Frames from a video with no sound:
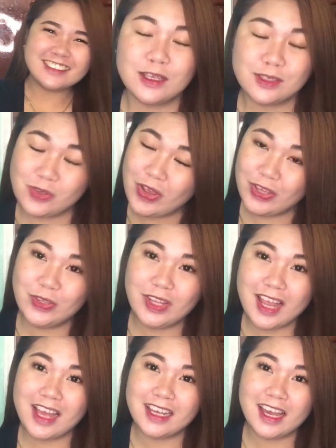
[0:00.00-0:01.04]
So, ayun na
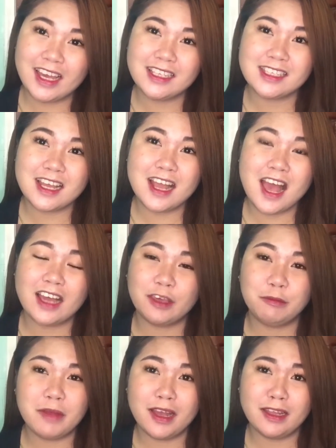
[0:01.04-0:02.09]
nga guys, ang
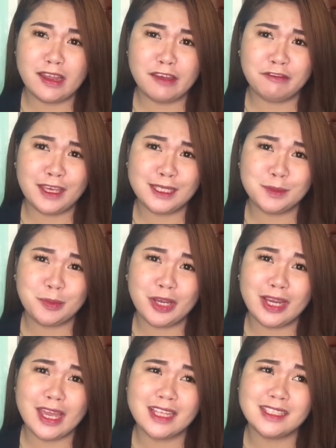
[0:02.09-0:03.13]
aking mga life
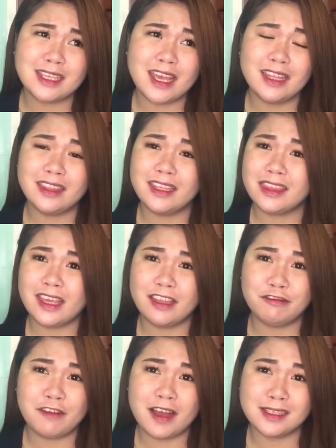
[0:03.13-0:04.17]
experience and the
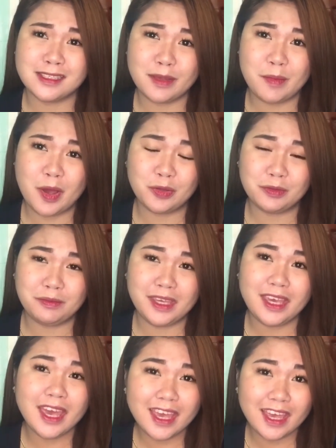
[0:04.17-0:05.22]
10 facts about
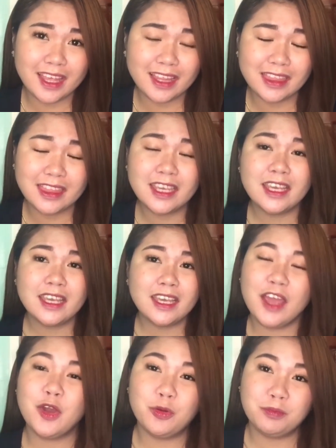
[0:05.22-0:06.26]
me. And
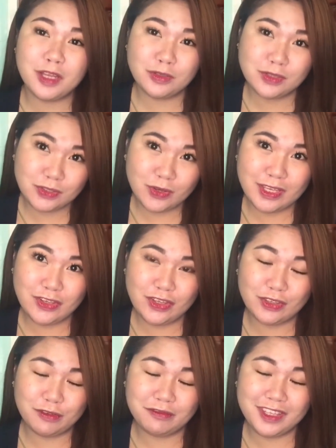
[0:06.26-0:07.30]
I hope nagustuhan nyo
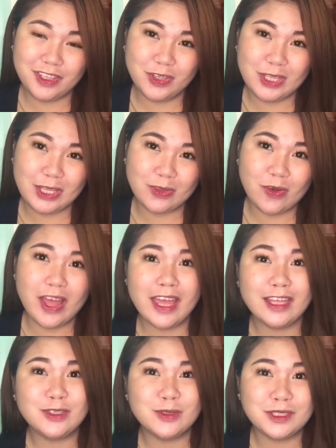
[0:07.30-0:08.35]
itong video na to.
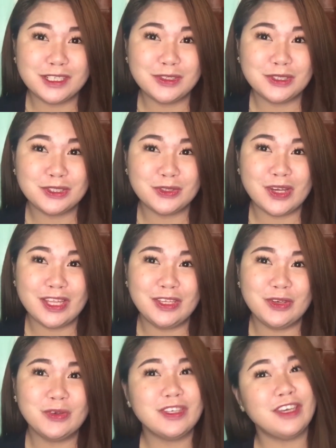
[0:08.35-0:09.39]
And kung nagustuhan
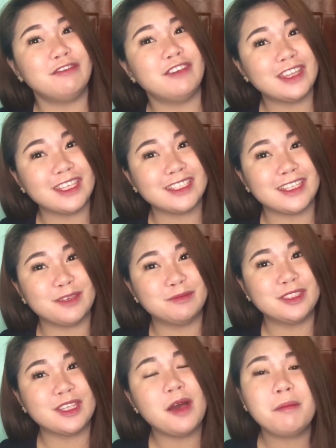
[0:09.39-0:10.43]
nyo, give it a
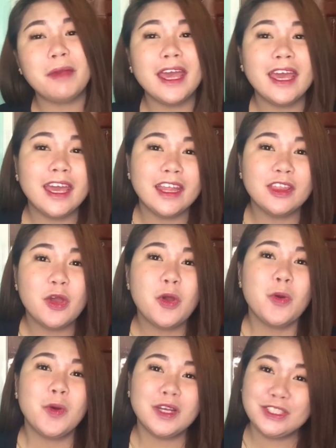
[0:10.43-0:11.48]
thumbs up. And
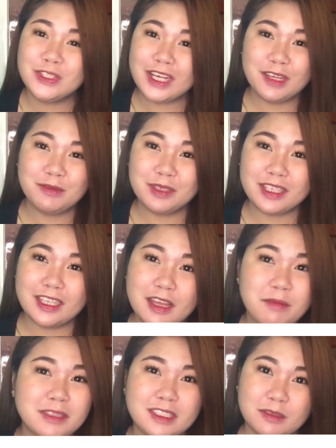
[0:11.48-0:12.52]
huwag nyo kalimutan
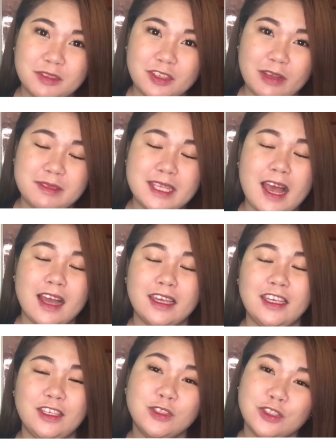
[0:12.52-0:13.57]
na mag-subscribe sa
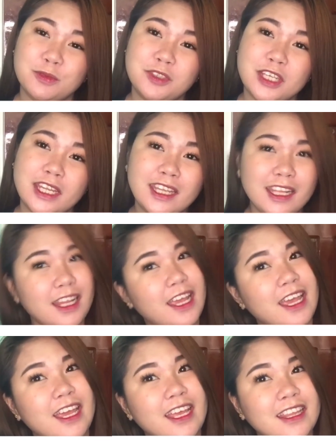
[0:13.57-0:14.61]
aking YouTube channel.
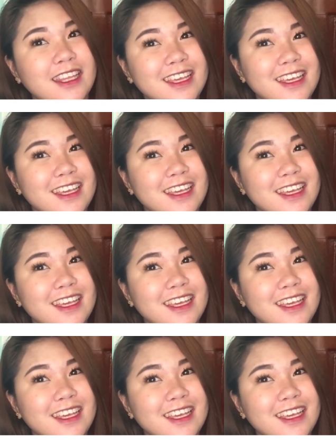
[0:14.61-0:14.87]
And